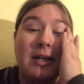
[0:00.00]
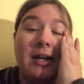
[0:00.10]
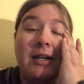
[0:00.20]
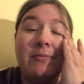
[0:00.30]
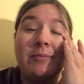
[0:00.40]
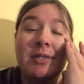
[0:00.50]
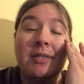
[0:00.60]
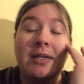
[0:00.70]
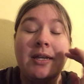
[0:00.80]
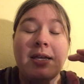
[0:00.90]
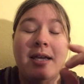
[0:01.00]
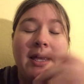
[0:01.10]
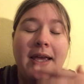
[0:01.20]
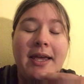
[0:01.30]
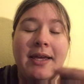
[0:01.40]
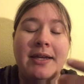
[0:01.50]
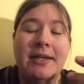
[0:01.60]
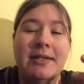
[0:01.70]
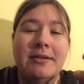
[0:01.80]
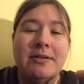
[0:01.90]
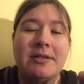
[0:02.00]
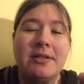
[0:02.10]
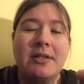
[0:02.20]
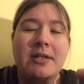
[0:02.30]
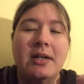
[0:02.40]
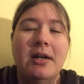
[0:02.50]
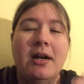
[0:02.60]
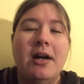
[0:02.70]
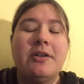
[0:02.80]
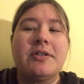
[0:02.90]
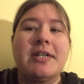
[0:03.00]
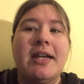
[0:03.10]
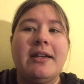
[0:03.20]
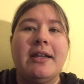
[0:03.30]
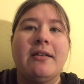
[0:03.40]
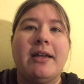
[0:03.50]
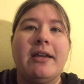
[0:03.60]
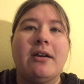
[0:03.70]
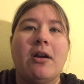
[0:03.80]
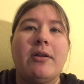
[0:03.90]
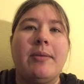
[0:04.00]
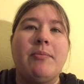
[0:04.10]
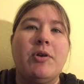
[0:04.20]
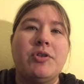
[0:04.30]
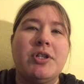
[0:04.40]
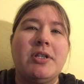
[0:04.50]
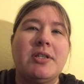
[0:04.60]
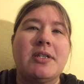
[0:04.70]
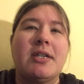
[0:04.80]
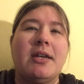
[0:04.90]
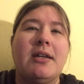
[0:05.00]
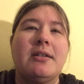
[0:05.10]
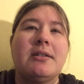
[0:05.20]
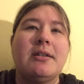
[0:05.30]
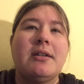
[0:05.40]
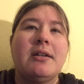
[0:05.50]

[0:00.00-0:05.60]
times and understanding like our emotions, that